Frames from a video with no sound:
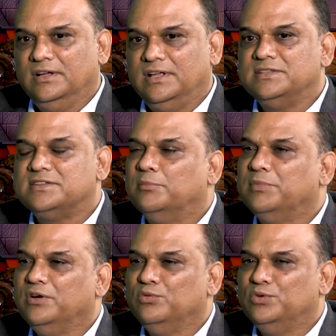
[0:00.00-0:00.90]
is
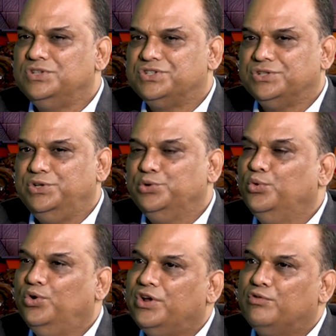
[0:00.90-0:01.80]
something which you
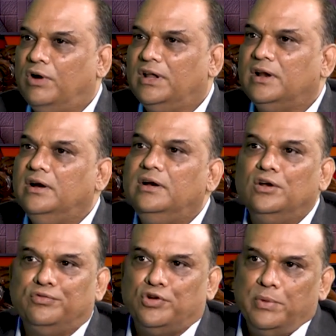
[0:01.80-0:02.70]
would require a
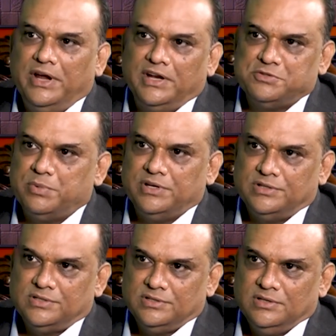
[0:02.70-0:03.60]
little of domain
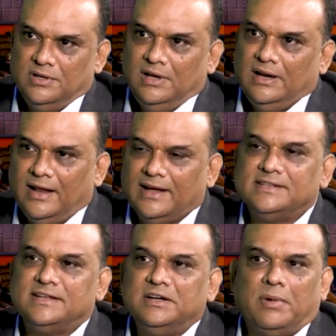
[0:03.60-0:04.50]
experience. Like I
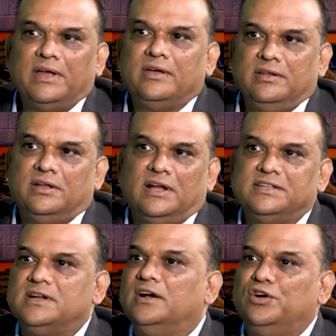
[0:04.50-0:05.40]
said, my career, I
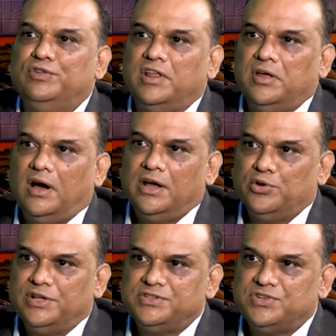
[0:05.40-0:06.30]
started with
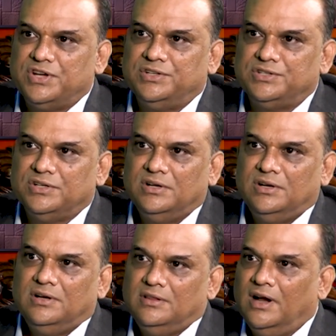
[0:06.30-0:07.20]
Ion Exchange.
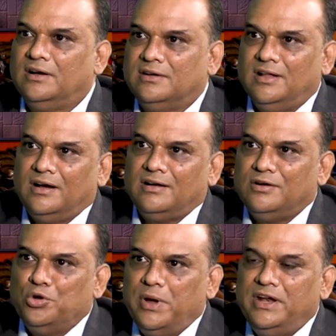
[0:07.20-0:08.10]

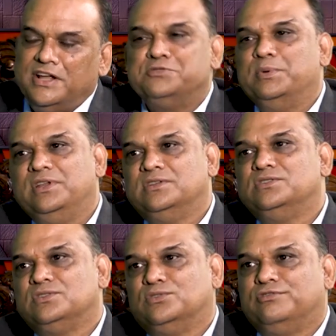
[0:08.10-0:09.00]
That domain
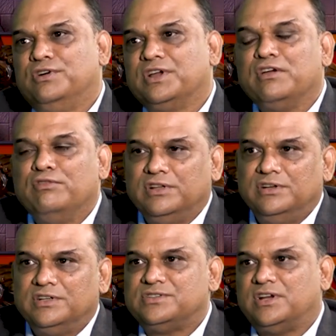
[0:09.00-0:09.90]
experience of working with
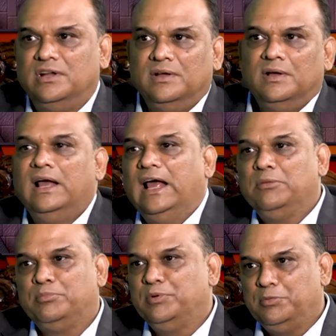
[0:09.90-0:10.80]
industry
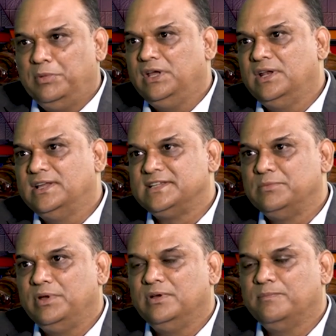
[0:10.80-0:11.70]
helped me in
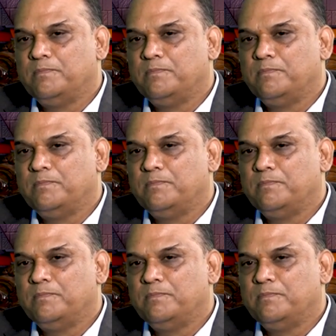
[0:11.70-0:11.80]
SAP.